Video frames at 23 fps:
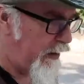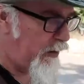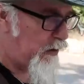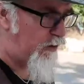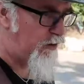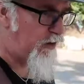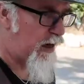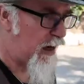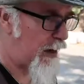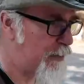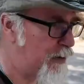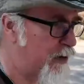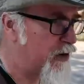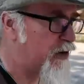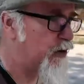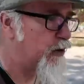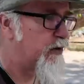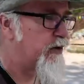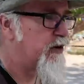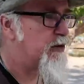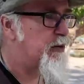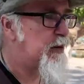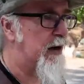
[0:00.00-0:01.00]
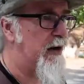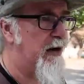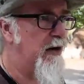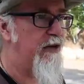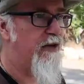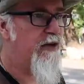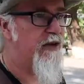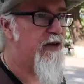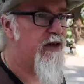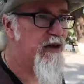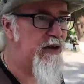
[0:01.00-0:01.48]
you know, if it happens to inspire
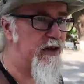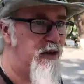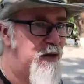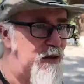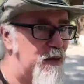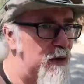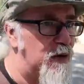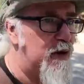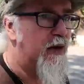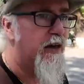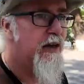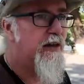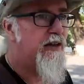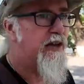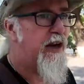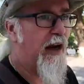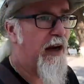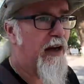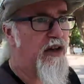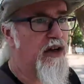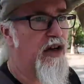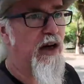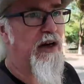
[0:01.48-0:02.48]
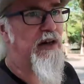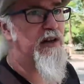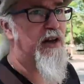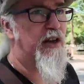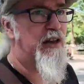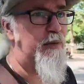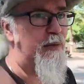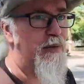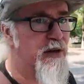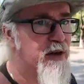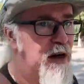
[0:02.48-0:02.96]
others to take a chance
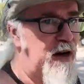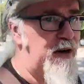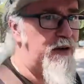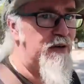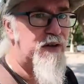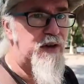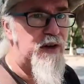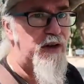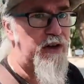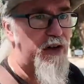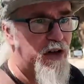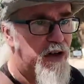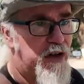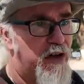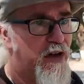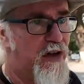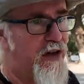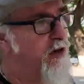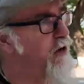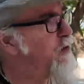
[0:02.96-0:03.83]
on themselves and just